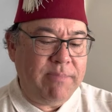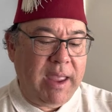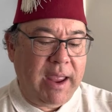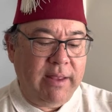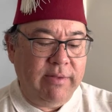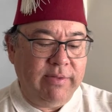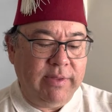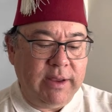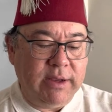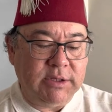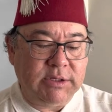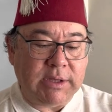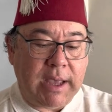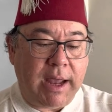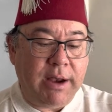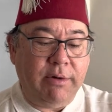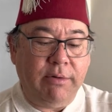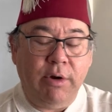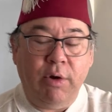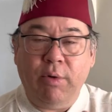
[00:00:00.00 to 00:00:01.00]
and this, I
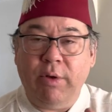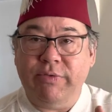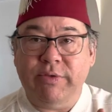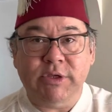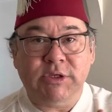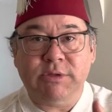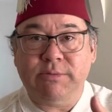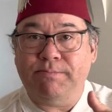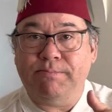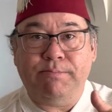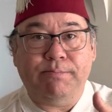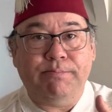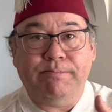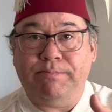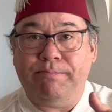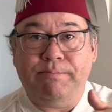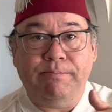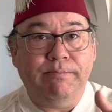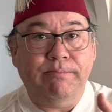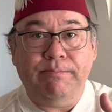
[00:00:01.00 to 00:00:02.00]
don't know what this
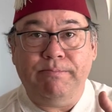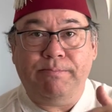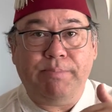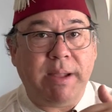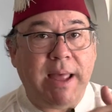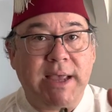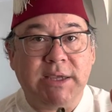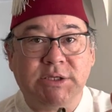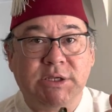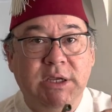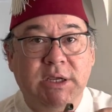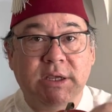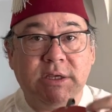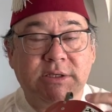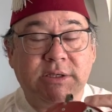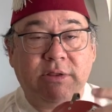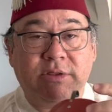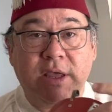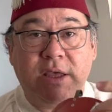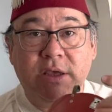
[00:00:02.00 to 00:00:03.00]
plastic is
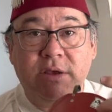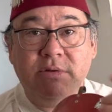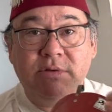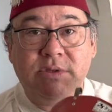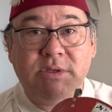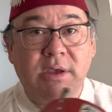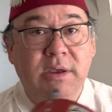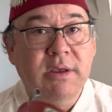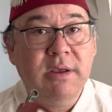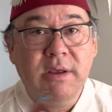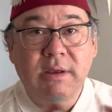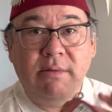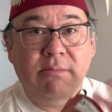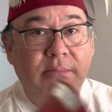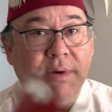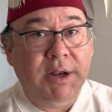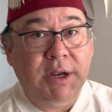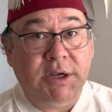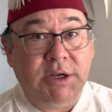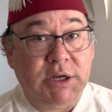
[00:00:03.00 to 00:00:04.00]
that they use,
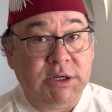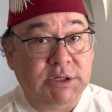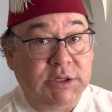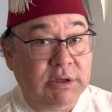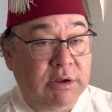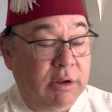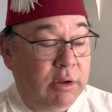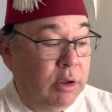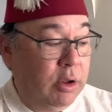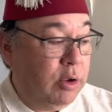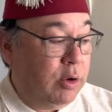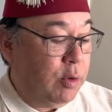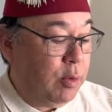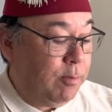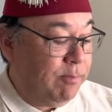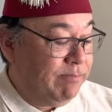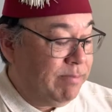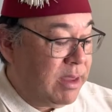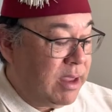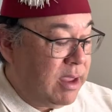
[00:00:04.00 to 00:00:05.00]
but it doesn't glue.
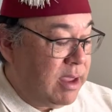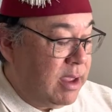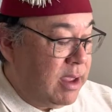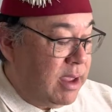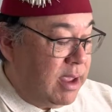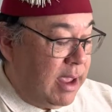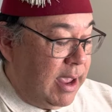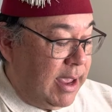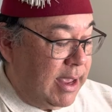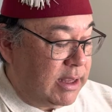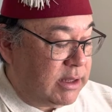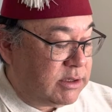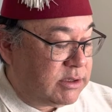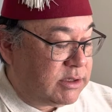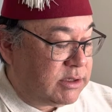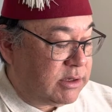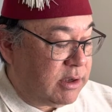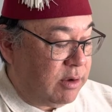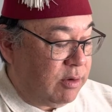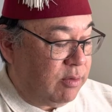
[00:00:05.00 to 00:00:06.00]
And
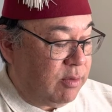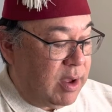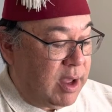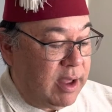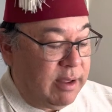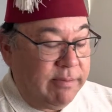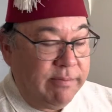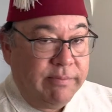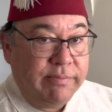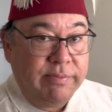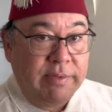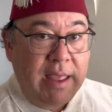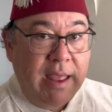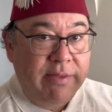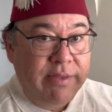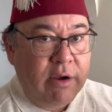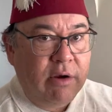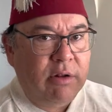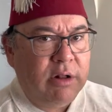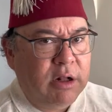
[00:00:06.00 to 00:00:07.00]
so, uh, and
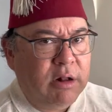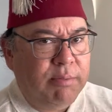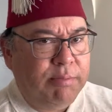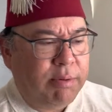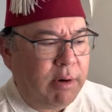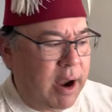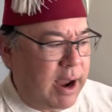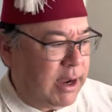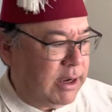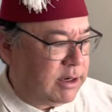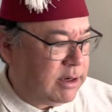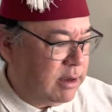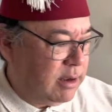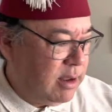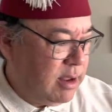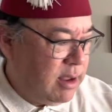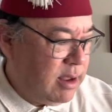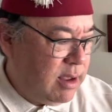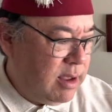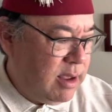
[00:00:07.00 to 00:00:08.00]
they're a little bright.
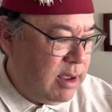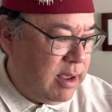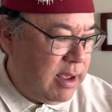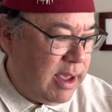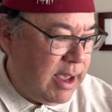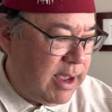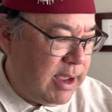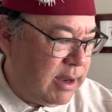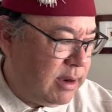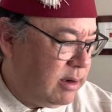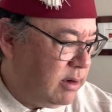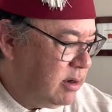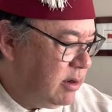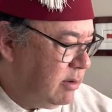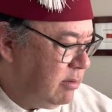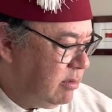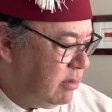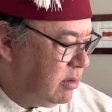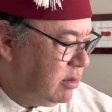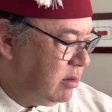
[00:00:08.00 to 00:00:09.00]
And,
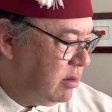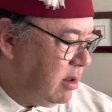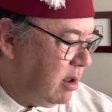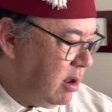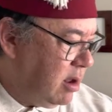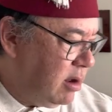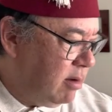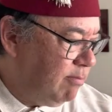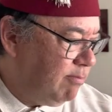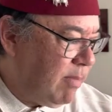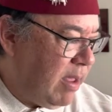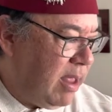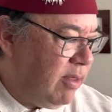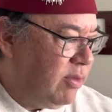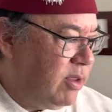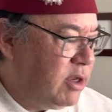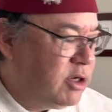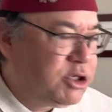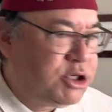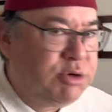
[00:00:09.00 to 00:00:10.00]
um, and
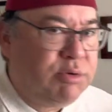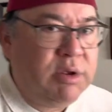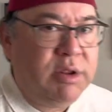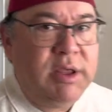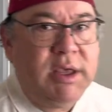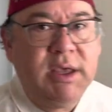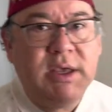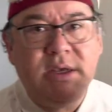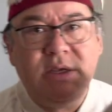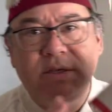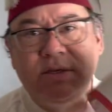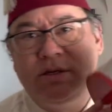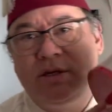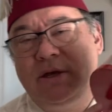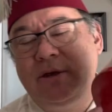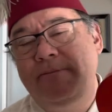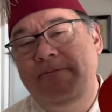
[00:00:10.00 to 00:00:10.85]
the issue with these,